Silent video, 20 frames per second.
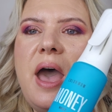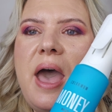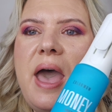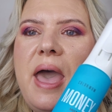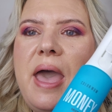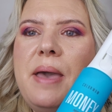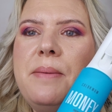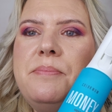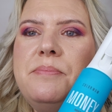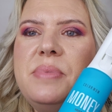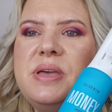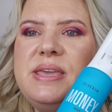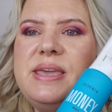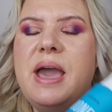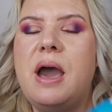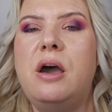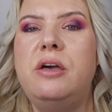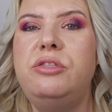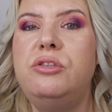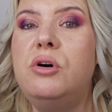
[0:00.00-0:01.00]
um but
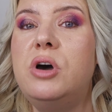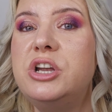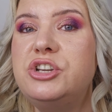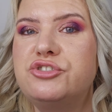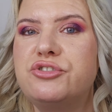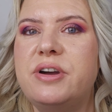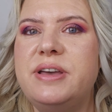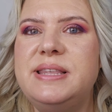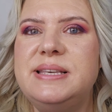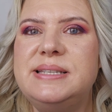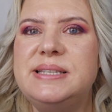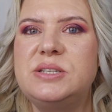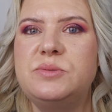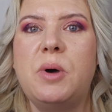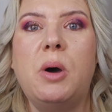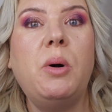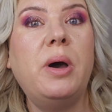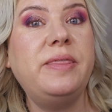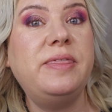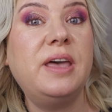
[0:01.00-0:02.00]
yeah I thought I'd try this as
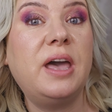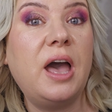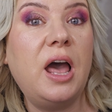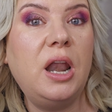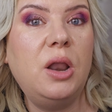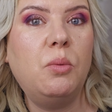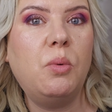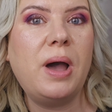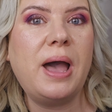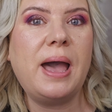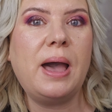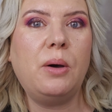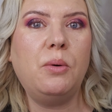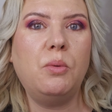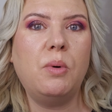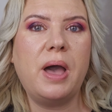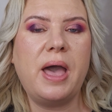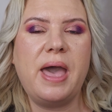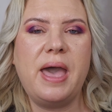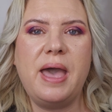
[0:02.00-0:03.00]
well and the color
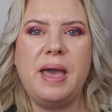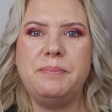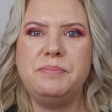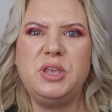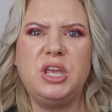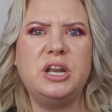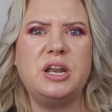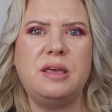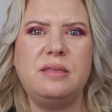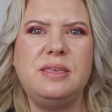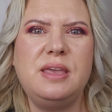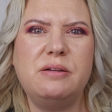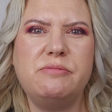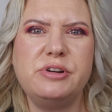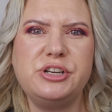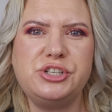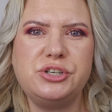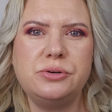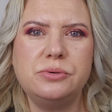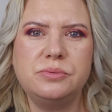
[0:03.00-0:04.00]
wow um you know the
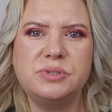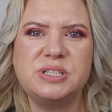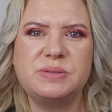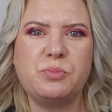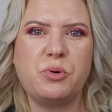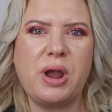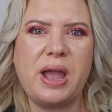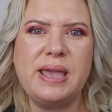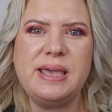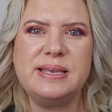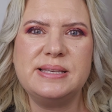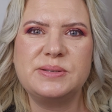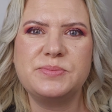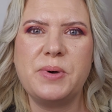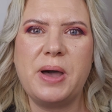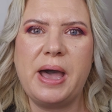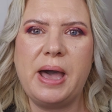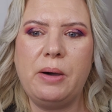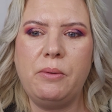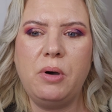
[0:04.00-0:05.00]
original spray as
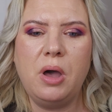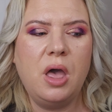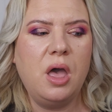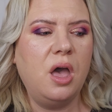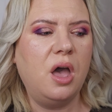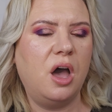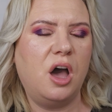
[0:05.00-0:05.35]
well